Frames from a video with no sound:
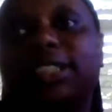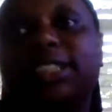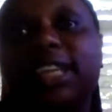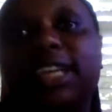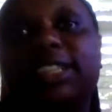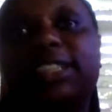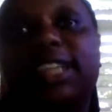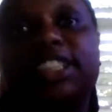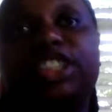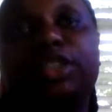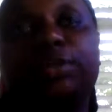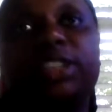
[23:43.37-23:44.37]
say is that
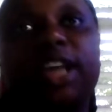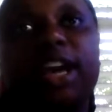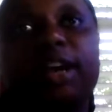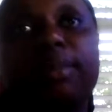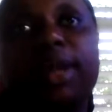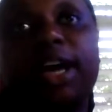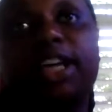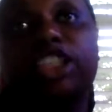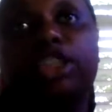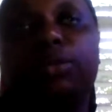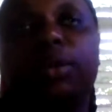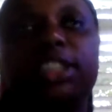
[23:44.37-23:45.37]
she was not compliant.
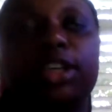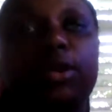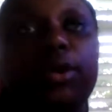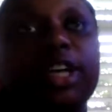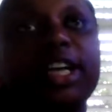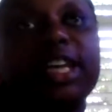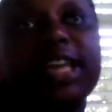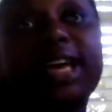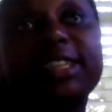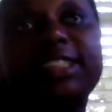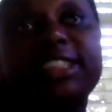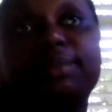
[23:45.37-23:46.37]
She wasn't going to
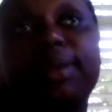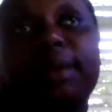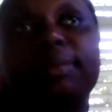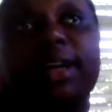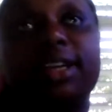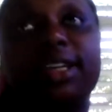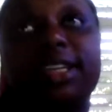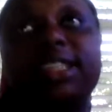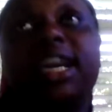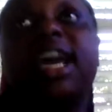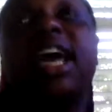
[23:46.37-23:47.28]
classes, blah, blah, this.